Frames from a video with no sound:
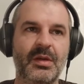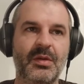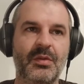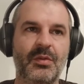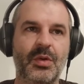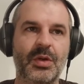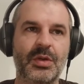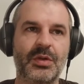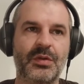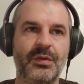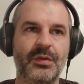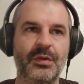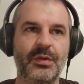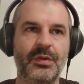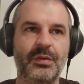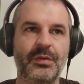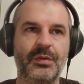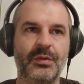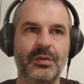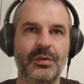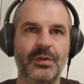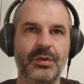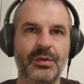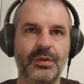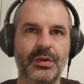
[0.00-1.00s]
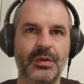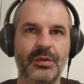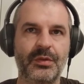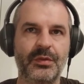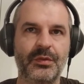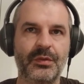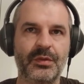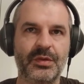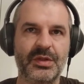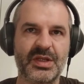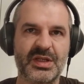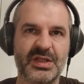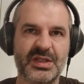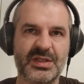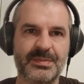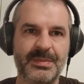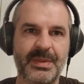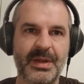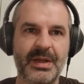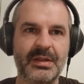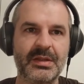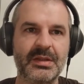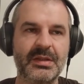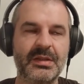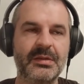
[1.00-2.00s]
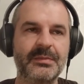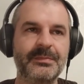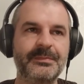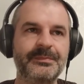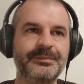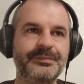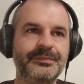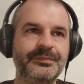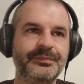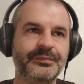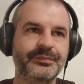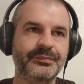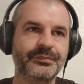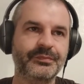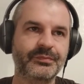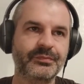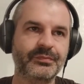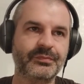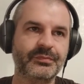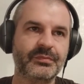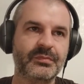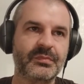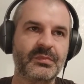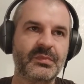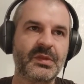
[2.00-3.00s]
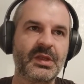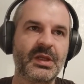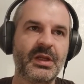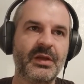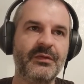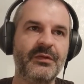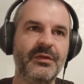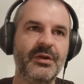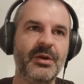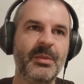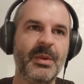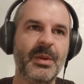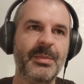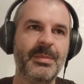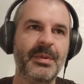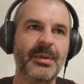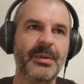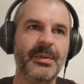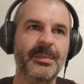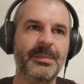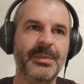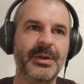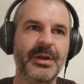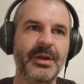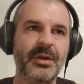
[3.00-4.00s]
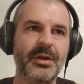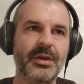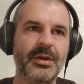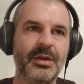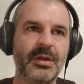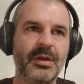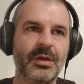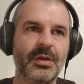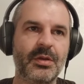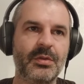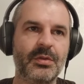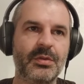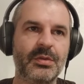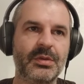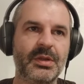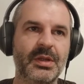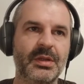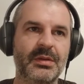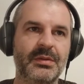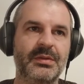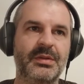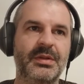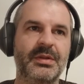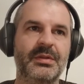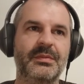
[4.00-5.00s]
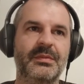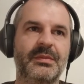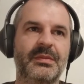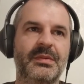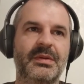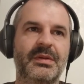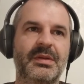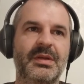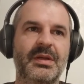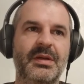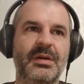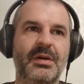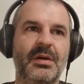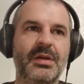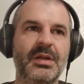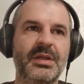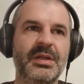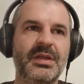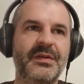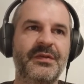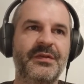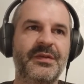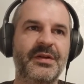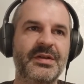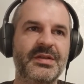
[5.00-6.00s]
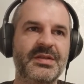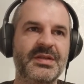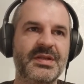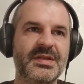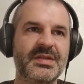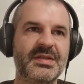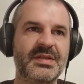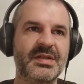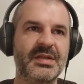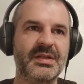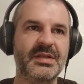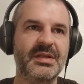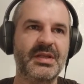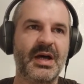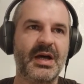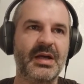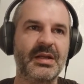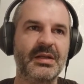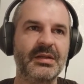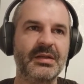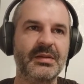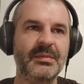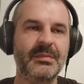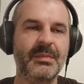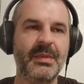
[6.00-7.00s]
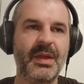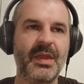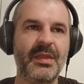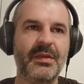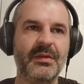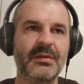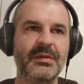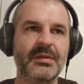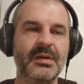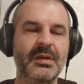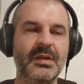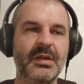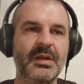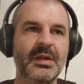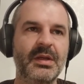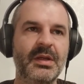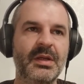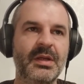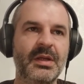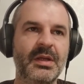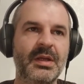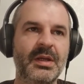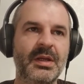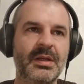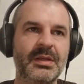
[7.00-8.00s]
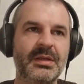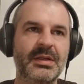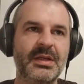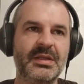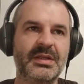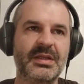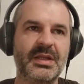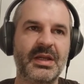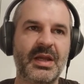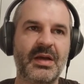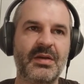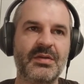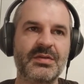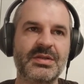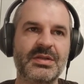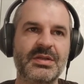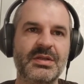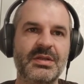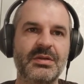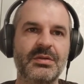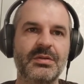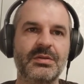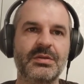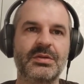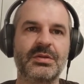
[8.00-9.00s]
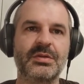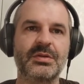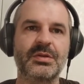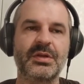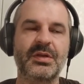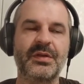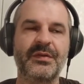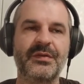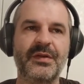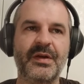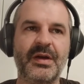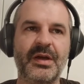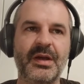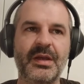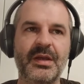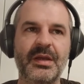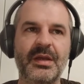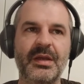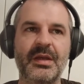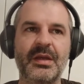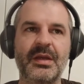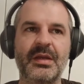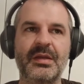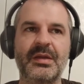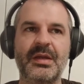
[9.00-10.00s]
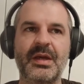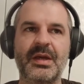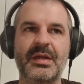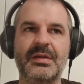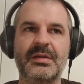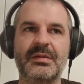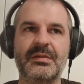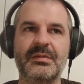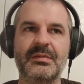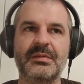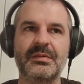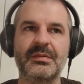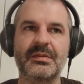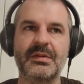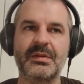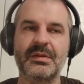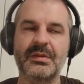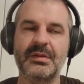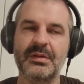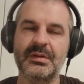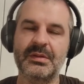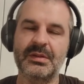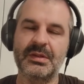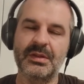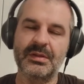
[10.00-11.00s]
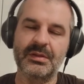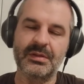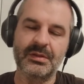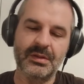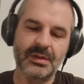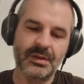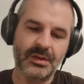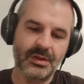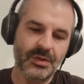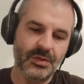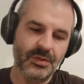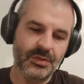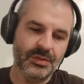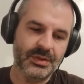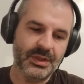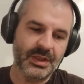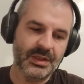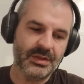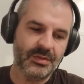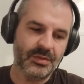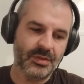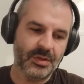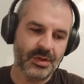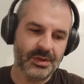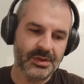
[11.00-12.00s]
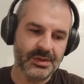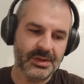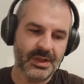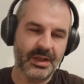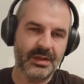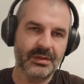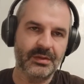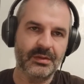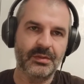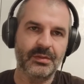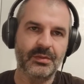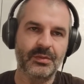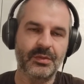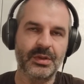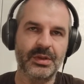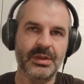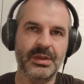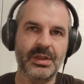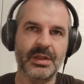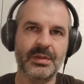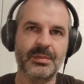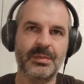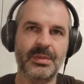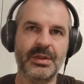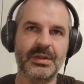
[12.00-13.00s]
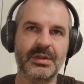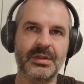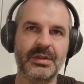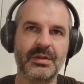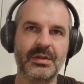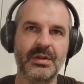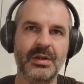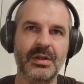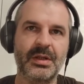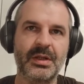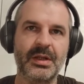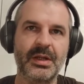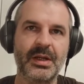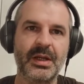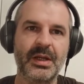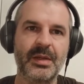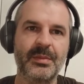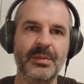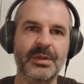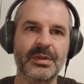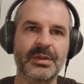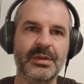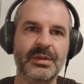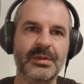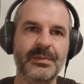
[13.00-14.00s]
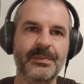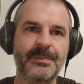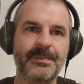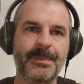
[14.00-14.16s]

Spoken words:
what you would expect from a priority queue. The only difference is the done method that allows you to notify that the queue that you are done with that particular element.